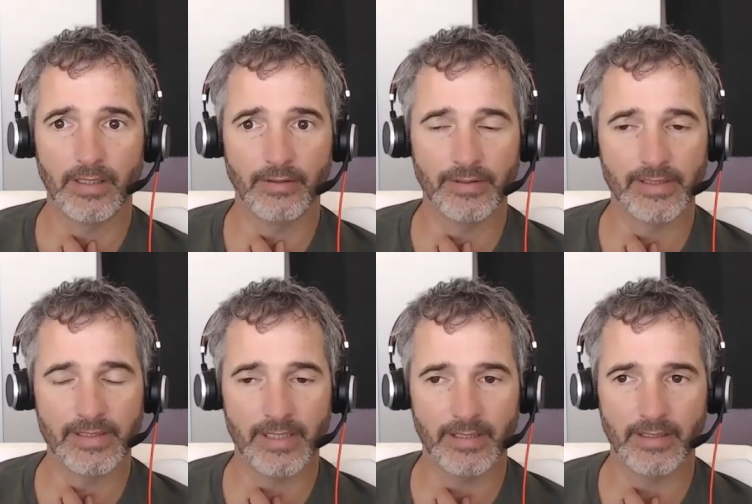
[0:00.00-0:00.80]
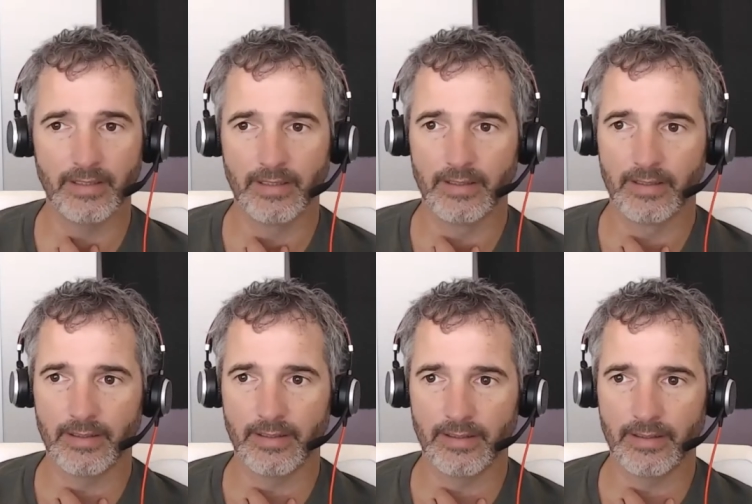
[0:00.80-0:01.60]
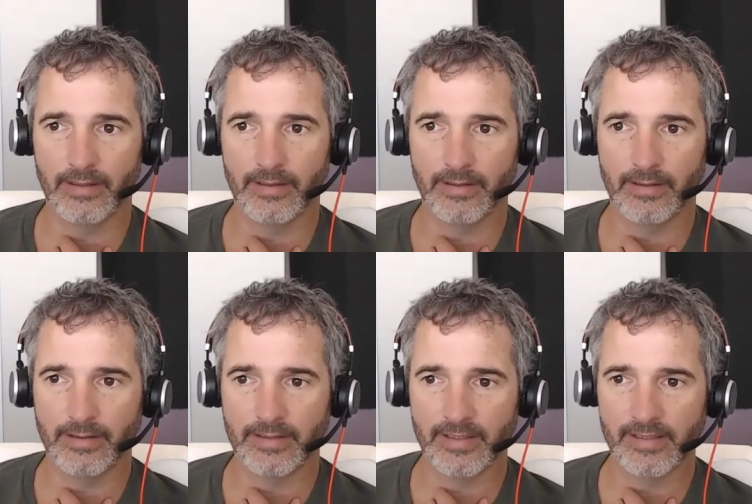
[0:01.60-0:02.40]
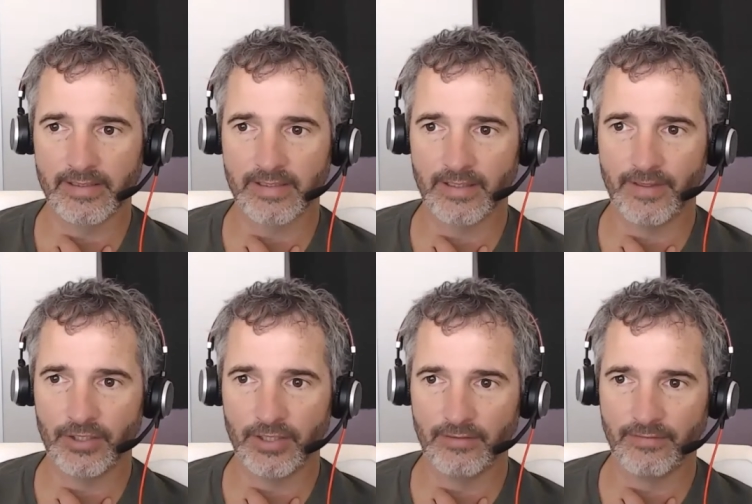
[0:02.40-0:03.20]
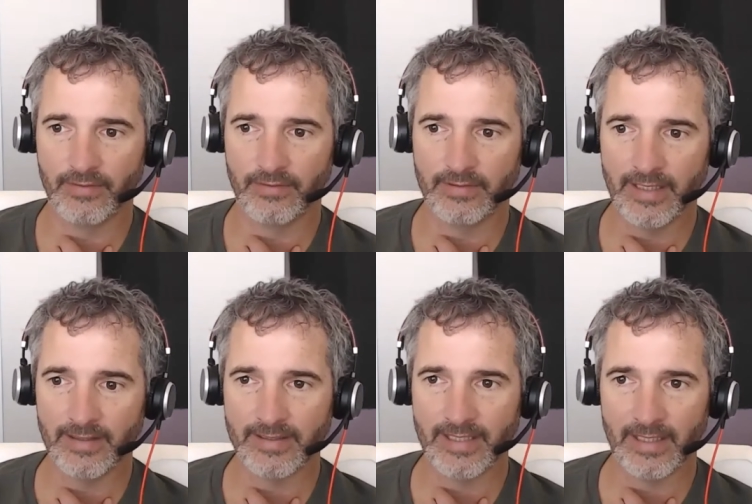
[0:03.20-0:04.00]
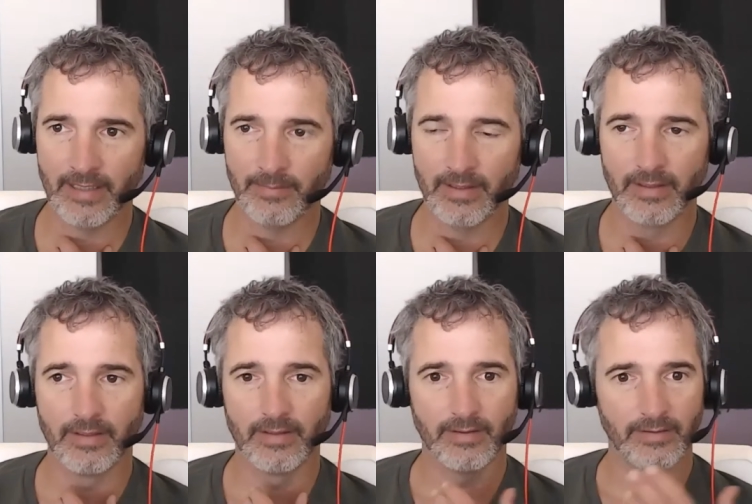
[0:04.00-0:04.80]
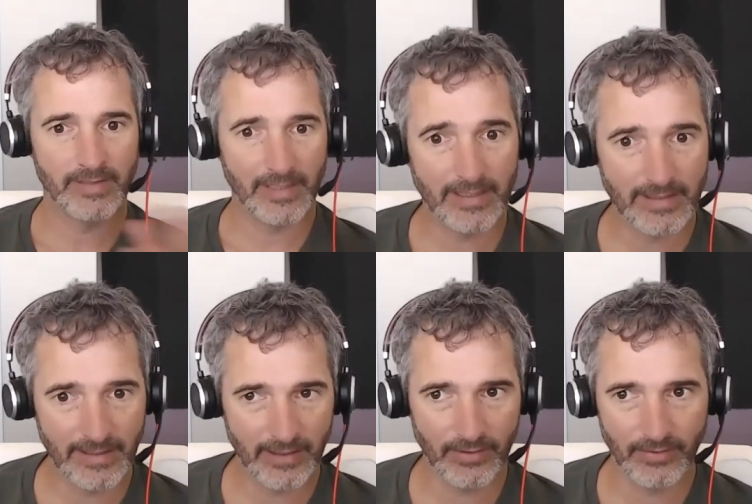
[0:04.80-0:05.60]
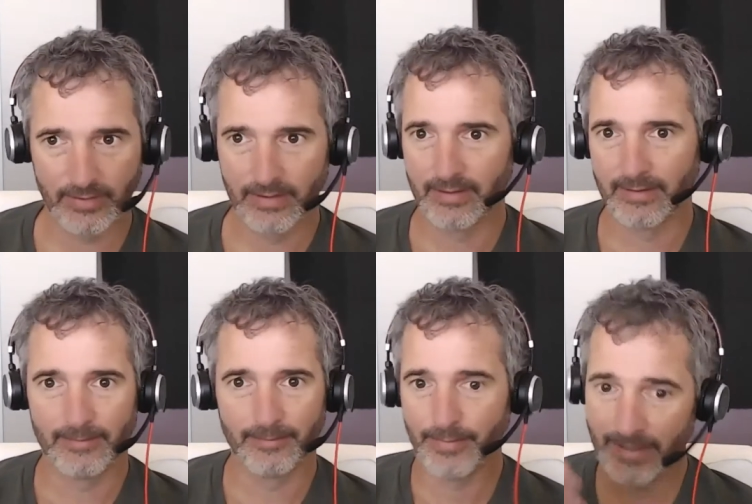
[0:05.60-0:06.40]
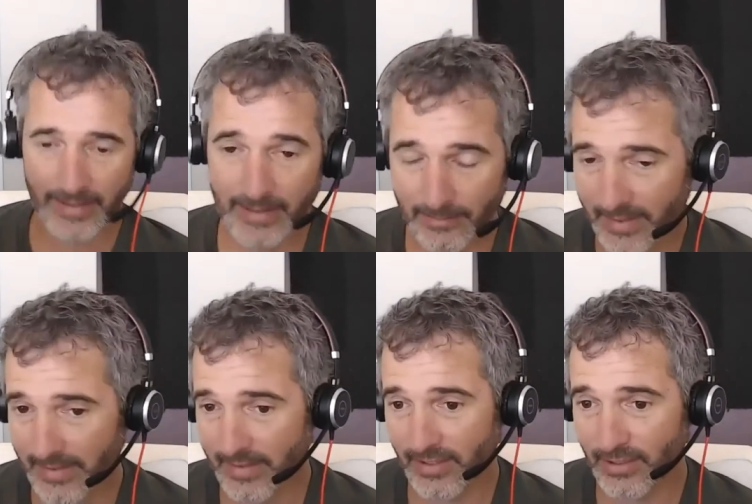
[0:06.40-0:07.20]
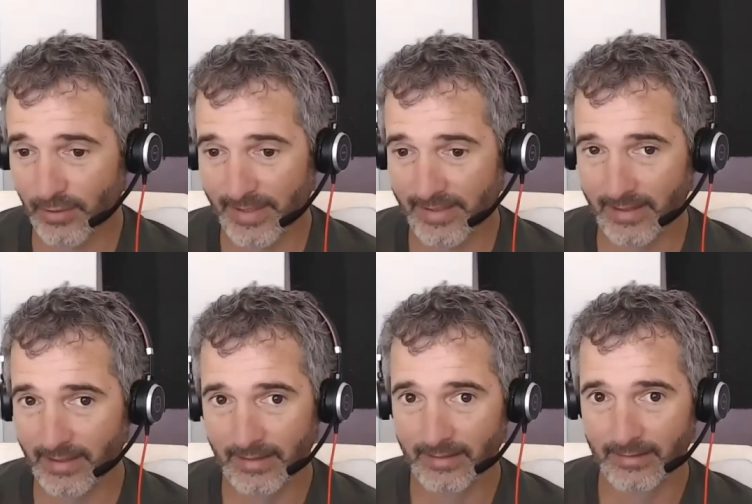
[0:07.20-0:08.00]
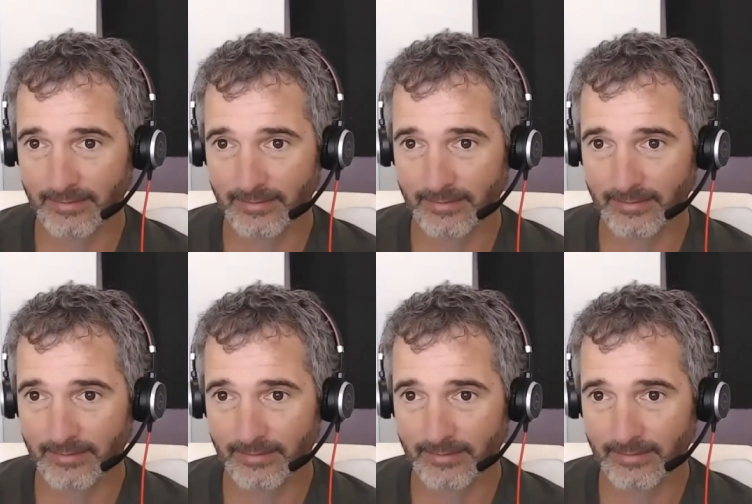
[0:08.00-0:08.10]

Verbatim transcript: learned a ton, uh, a ton of stuff I should have taken the time to get to know, but I didn't because I was just too busy